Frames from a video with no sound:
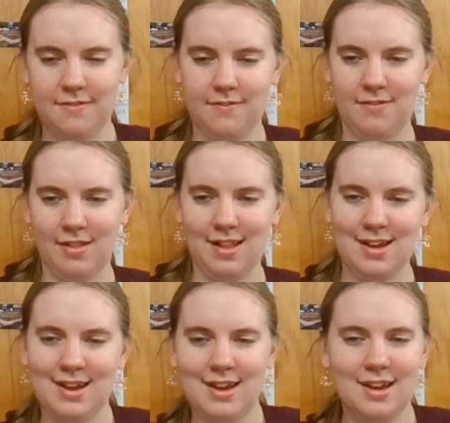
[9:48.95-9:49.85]

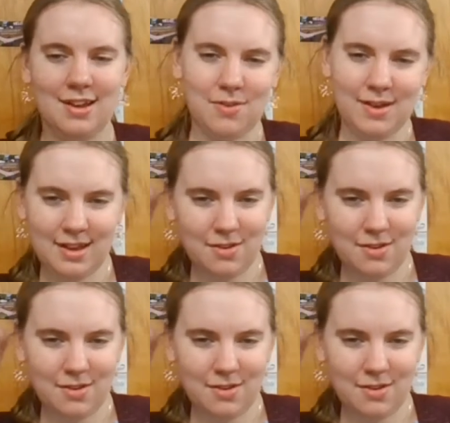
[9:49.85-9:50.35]
Fly away